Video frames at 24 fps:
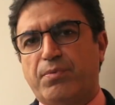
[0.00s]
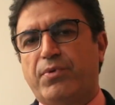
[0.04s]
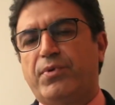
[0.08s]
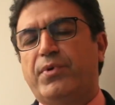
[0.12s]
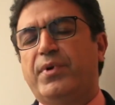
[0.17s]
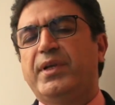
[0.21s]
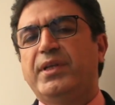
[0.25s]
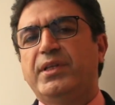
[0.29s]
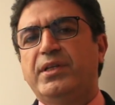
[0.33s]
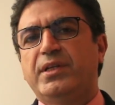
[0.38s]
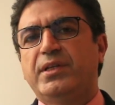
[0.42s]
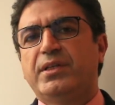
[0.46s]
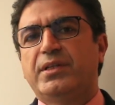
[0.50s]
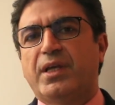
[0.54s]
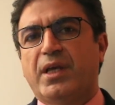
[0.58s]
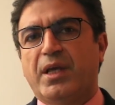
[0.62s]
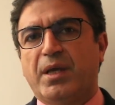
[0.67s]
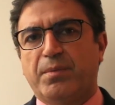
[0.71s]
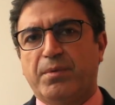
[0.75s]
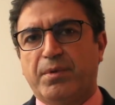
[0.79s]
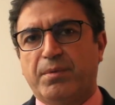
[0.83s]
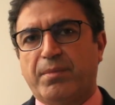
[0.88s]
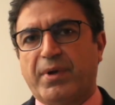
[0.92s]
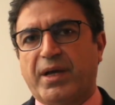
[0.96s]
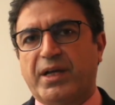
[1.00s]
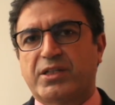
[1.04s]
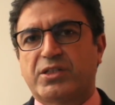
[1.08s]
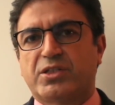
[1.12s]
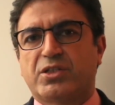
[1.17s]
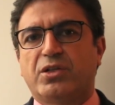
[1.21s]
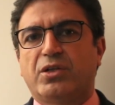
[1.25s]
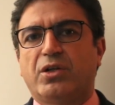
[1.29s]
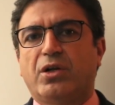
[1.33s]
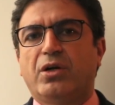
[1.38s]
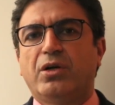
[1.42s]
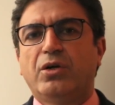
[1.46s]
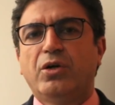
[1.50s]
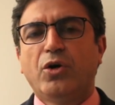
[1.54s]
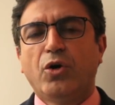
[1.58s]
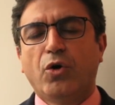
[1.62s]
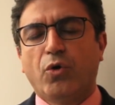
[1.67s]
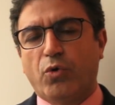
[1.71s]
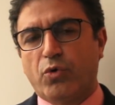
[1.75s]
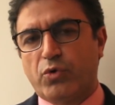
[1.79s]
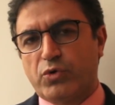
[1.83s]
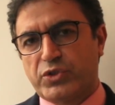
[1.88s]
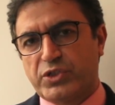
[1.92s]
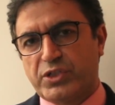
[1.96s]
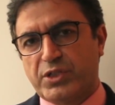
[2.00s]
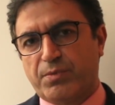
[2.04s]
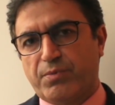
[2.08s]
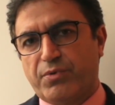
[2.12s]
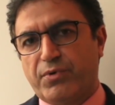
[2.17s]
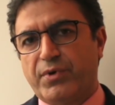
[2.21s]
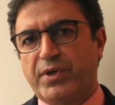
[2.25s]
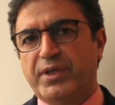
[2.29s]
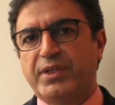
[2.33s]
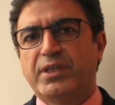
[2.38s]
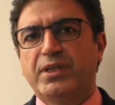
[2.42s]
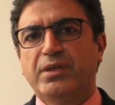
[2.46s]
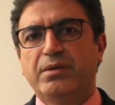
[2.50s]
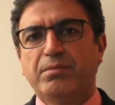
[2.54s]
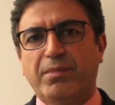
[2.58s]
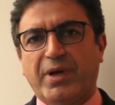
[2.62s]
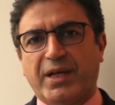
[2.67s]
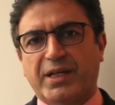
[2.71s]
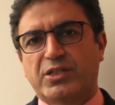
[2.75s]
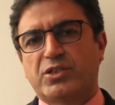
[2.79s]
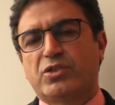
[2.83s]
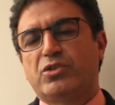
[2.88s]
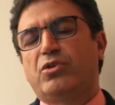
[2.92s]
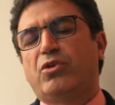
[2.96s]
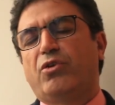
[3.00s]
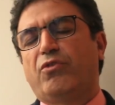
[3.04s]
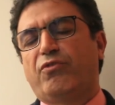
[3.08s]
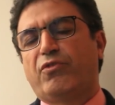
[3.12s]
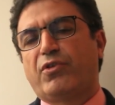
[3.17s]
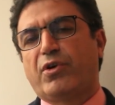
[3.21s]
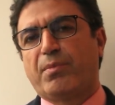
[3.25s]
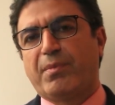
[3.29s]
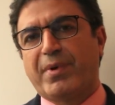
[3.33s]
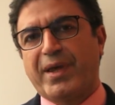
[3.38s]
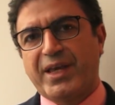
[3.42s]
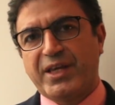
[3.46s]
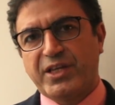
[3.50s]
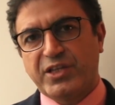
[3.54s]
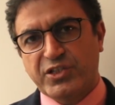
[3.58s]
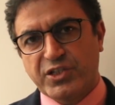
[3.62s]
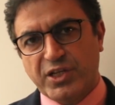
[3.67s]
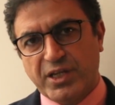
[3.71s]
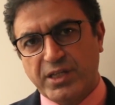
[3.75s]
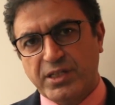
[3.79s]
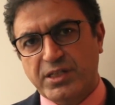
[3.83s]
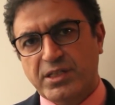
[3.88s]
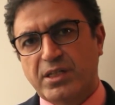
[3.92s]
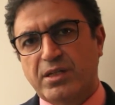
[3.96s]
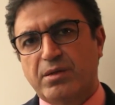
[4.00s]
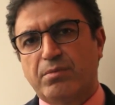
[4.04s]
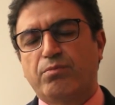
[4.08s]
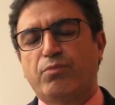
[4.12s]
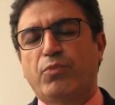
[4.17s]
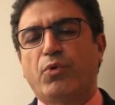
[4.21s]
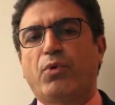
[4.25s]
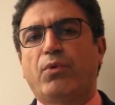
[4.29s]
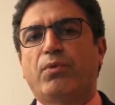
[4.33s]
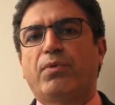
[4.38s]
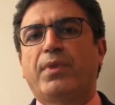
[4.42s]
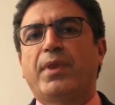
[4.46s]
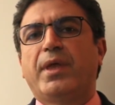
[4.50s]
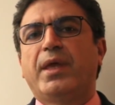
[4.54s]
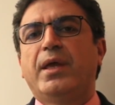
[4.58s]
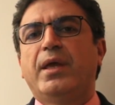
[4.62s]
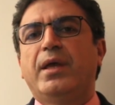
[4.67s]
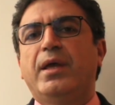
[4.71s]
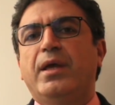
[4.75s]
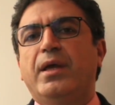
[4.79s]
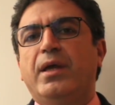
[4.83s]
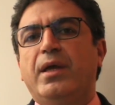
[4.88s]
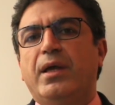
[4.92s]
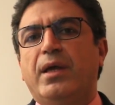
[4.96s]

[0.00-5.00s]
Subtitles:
separating the hemimaxilla or separating maxilla from adjacent bone.